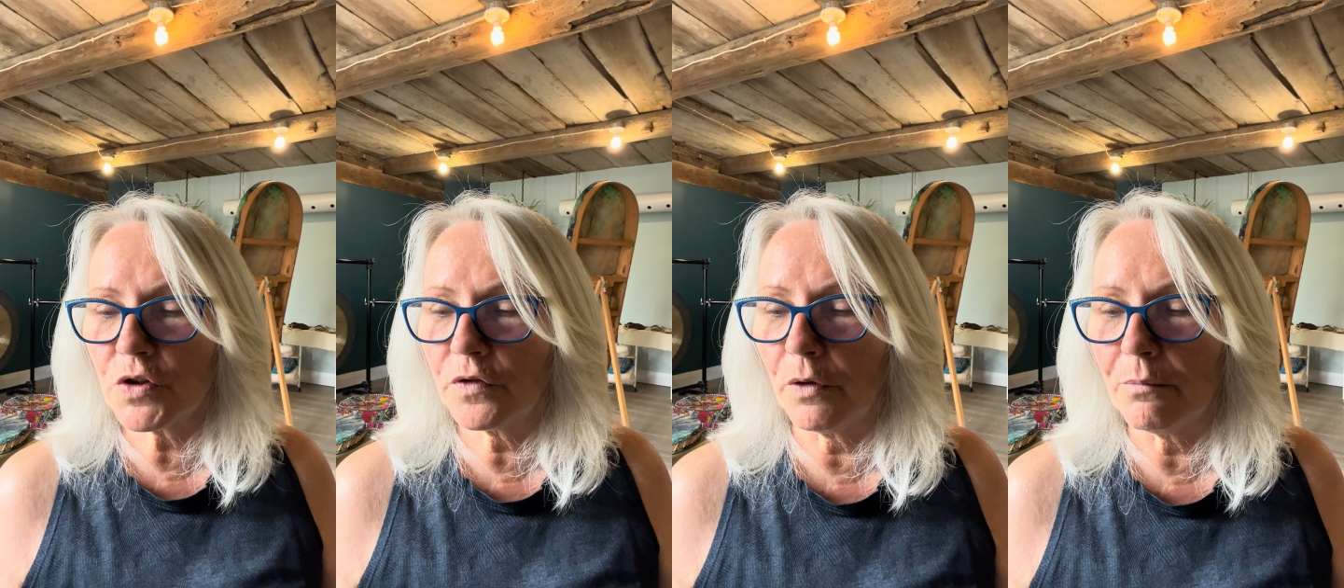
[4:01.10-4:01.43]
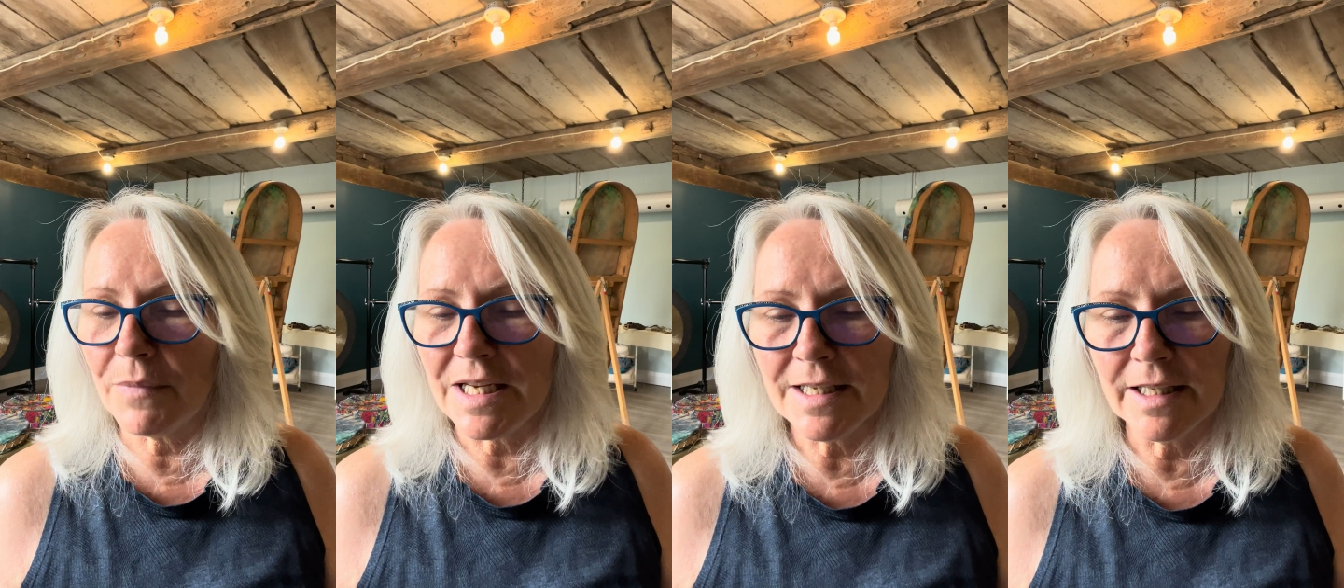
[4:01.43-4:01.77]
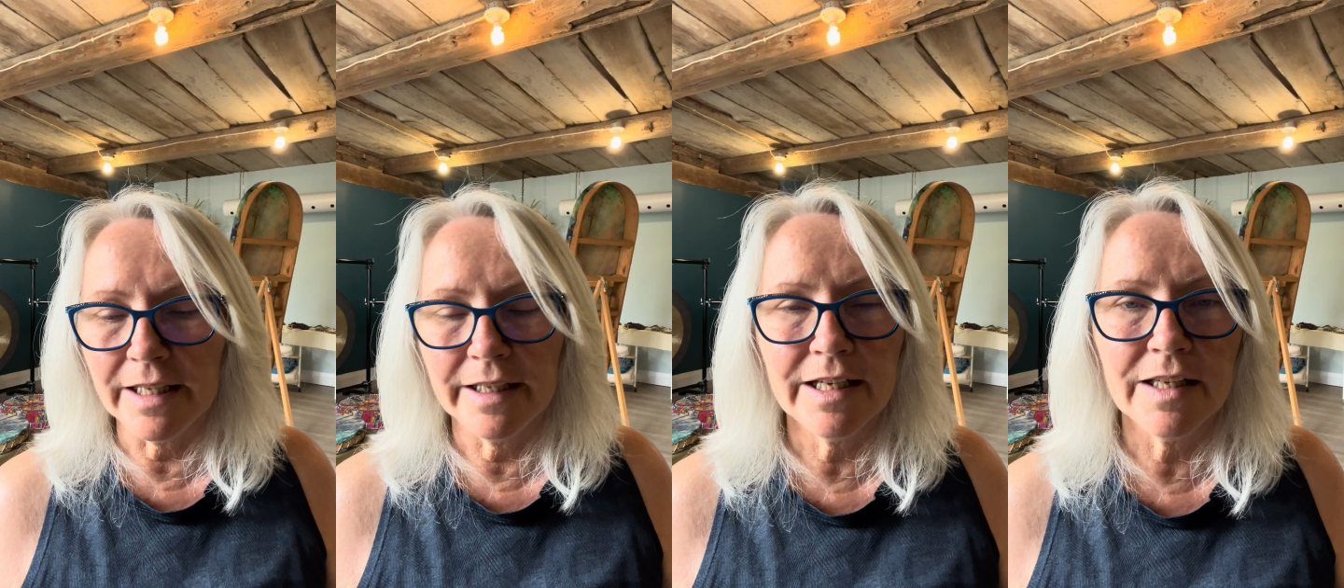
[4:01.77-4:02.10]
for
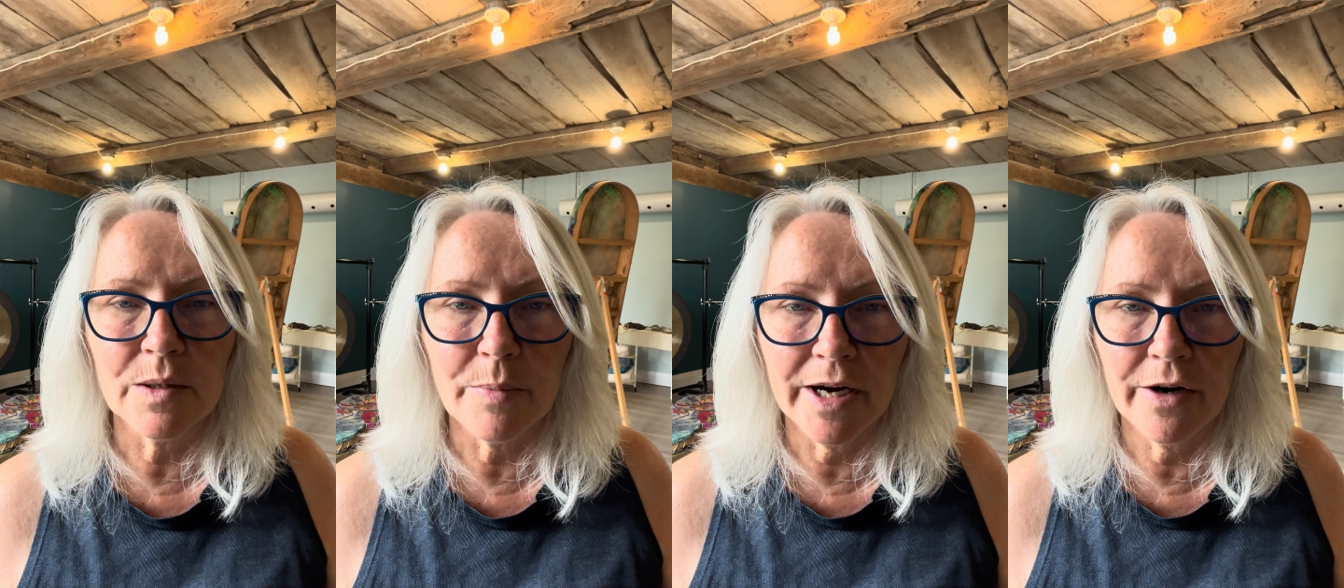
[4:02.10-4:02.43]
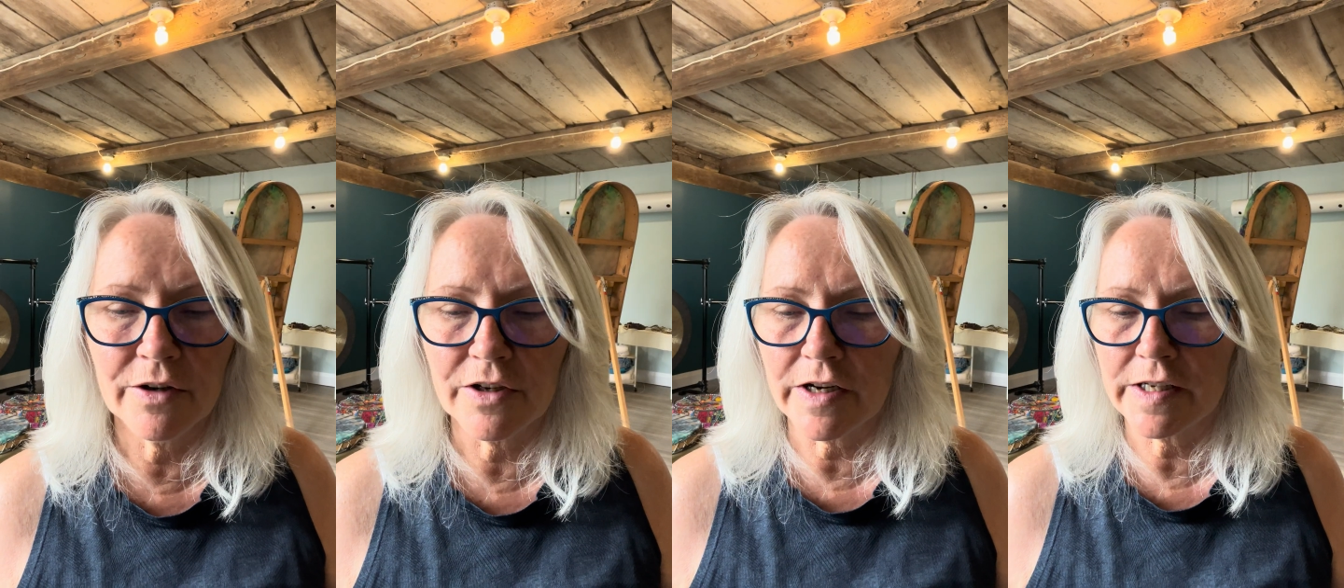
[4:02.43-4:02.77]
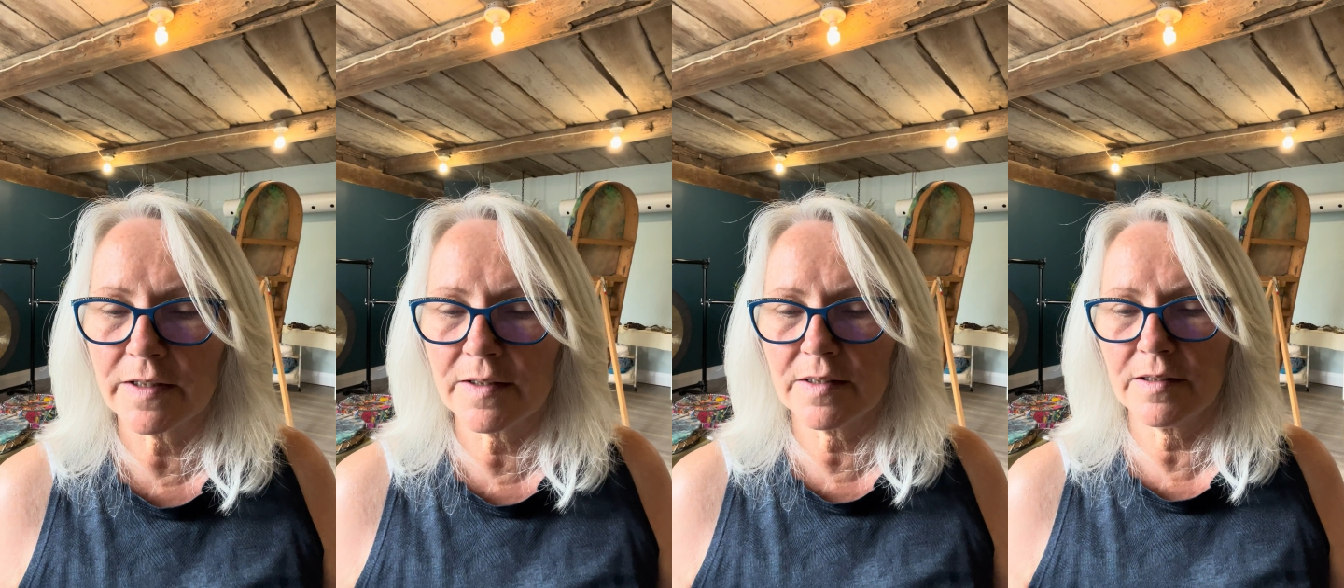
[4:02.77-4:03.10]
meaning in the
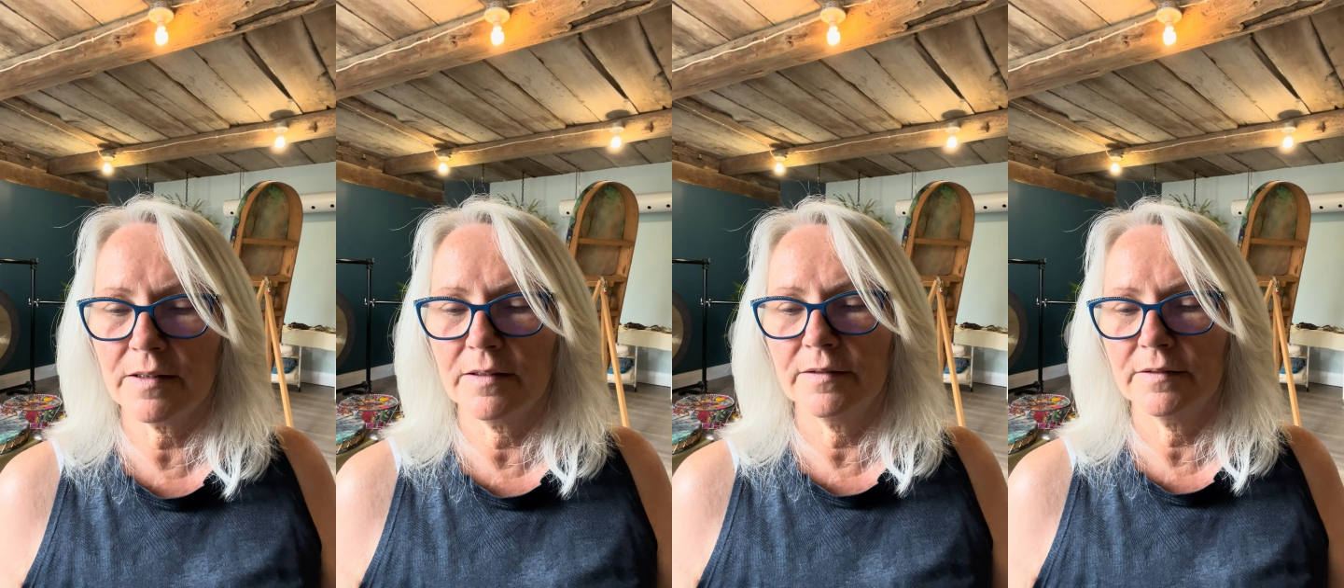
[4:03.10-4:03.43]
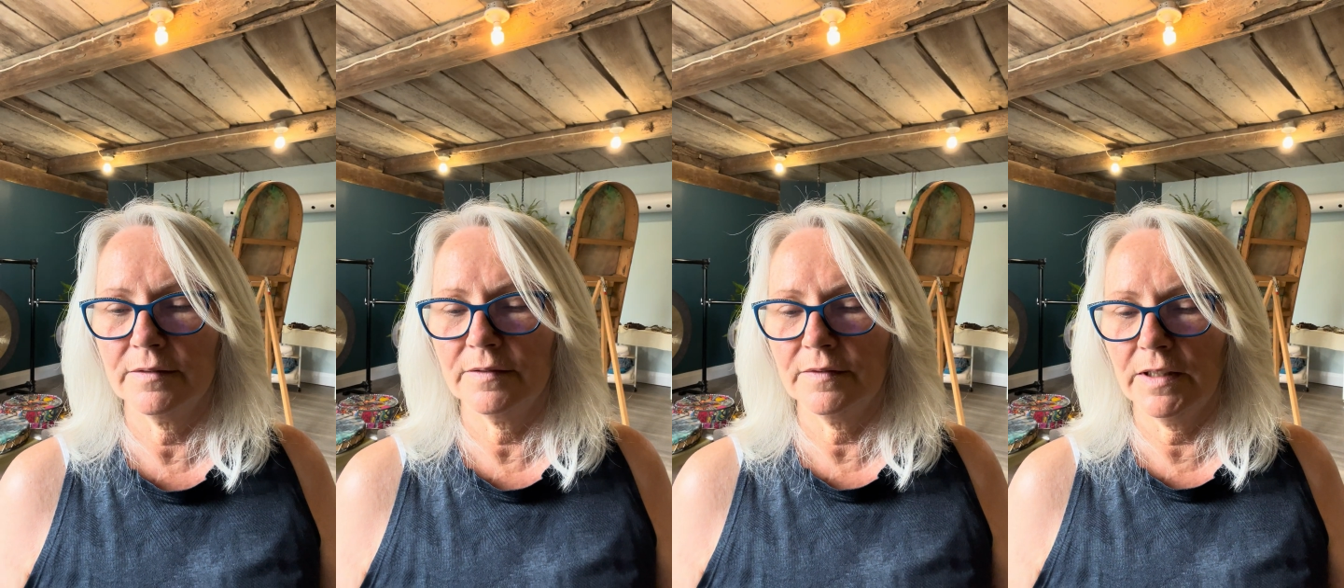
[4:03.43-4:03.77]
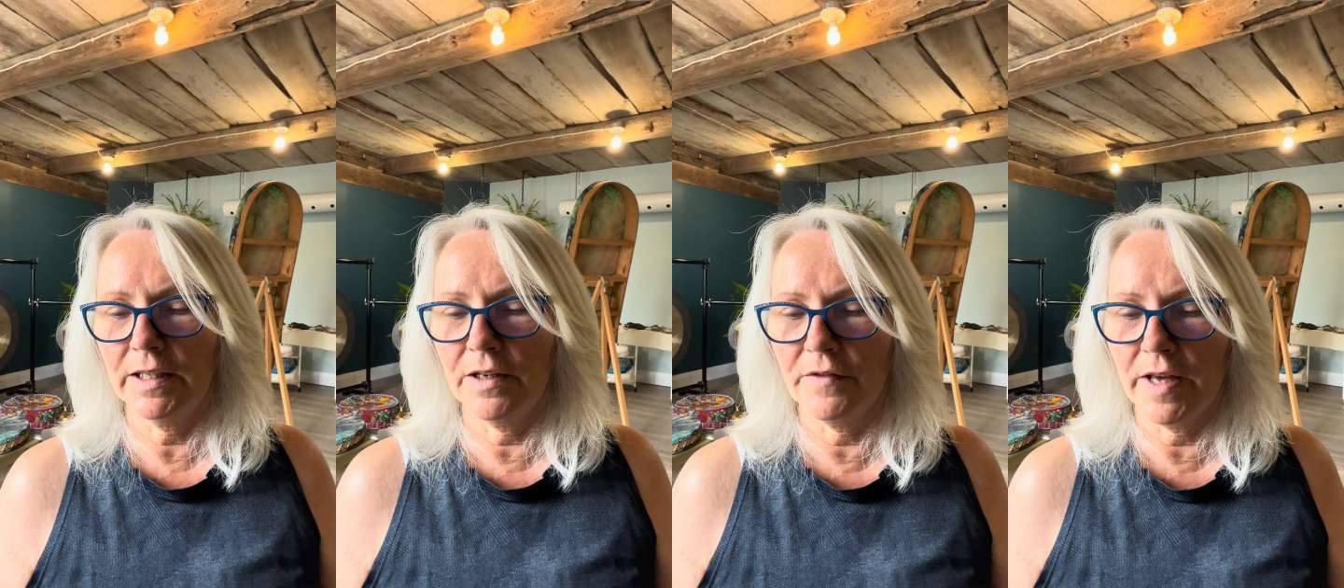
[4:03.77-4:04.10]
paradox. I
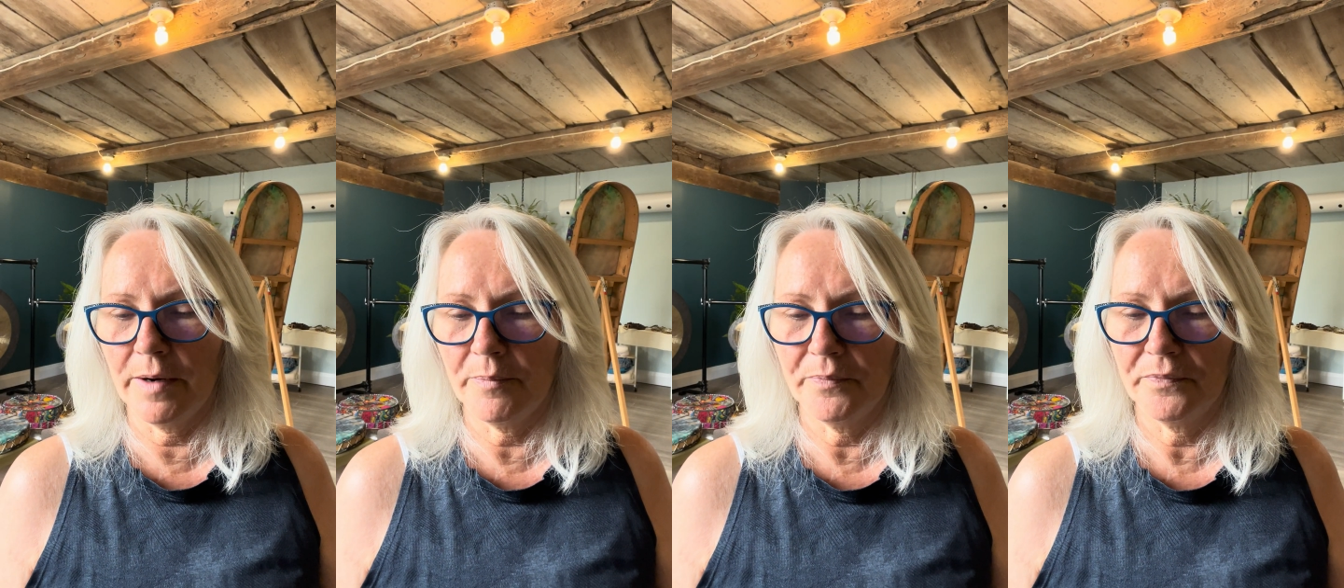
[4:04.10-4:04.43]
love that.